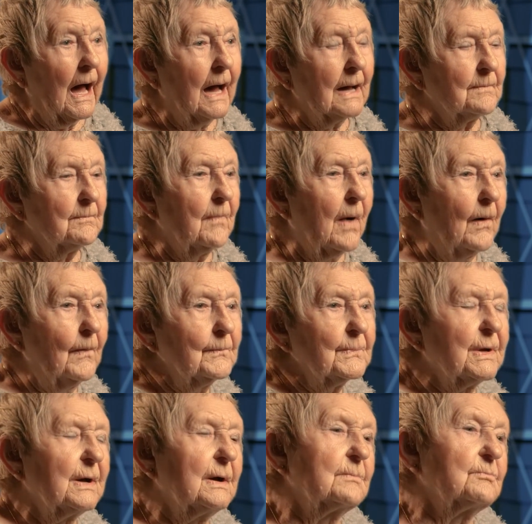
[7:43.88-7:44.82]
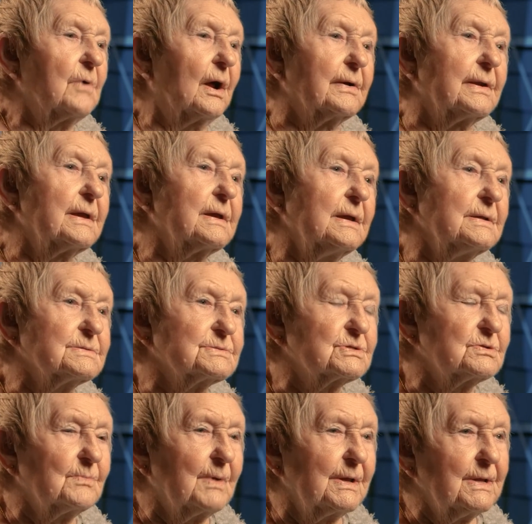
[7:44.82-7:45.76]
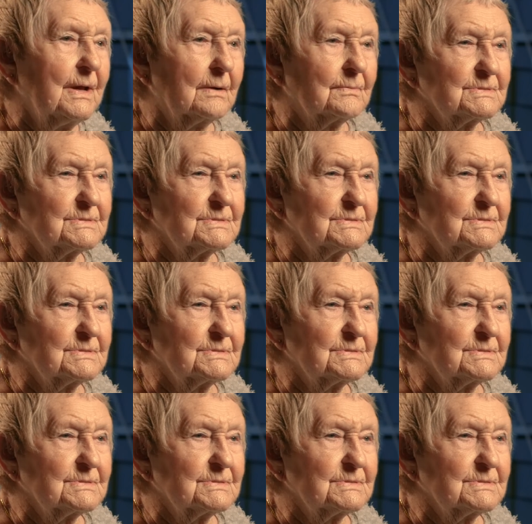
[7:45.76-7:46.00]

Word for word: And Mum came running into me.